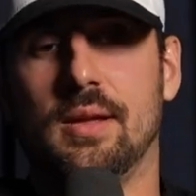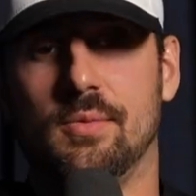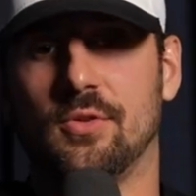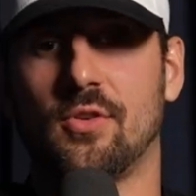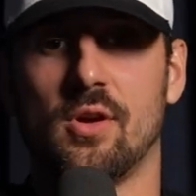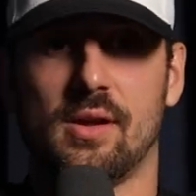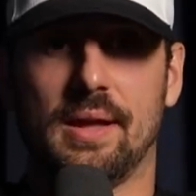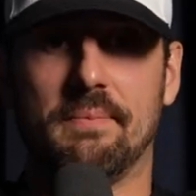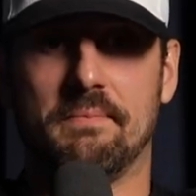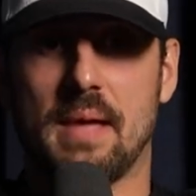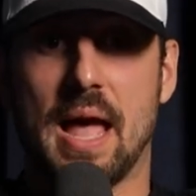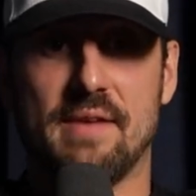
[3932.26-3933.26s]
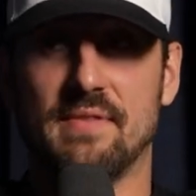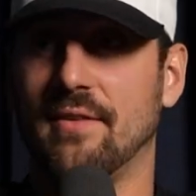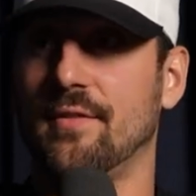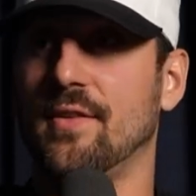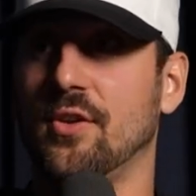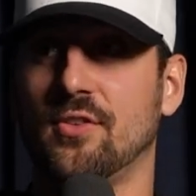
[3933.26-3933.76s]
Like, what's wrong? Like, I've
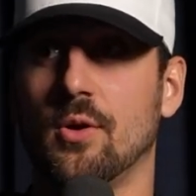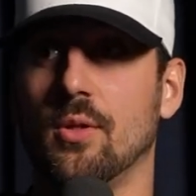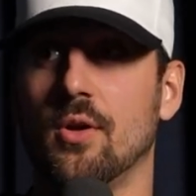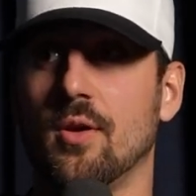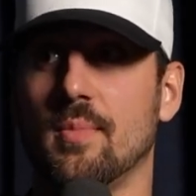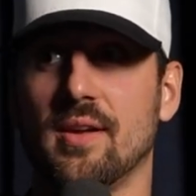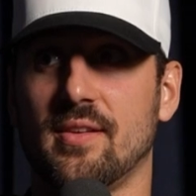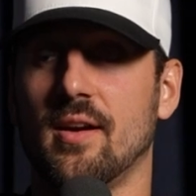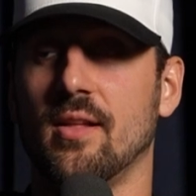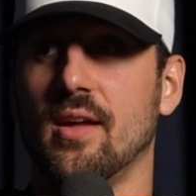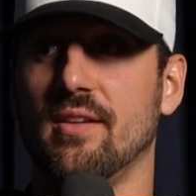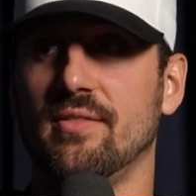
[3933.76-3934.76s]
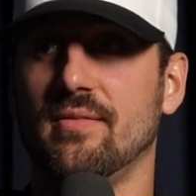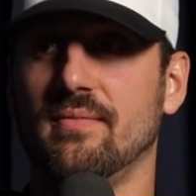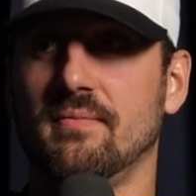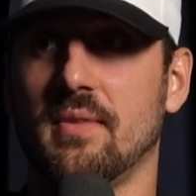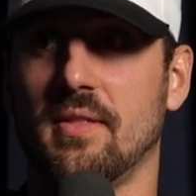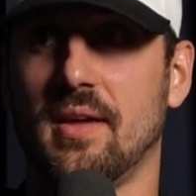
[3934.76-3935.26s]
never felt so alone in my entire life.
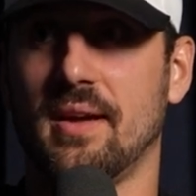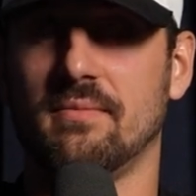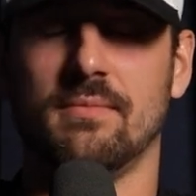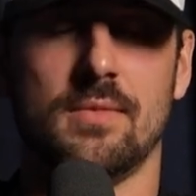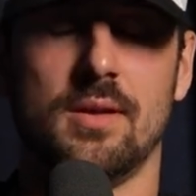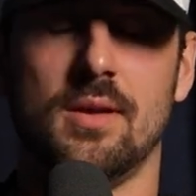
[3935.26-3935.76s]
I'm like,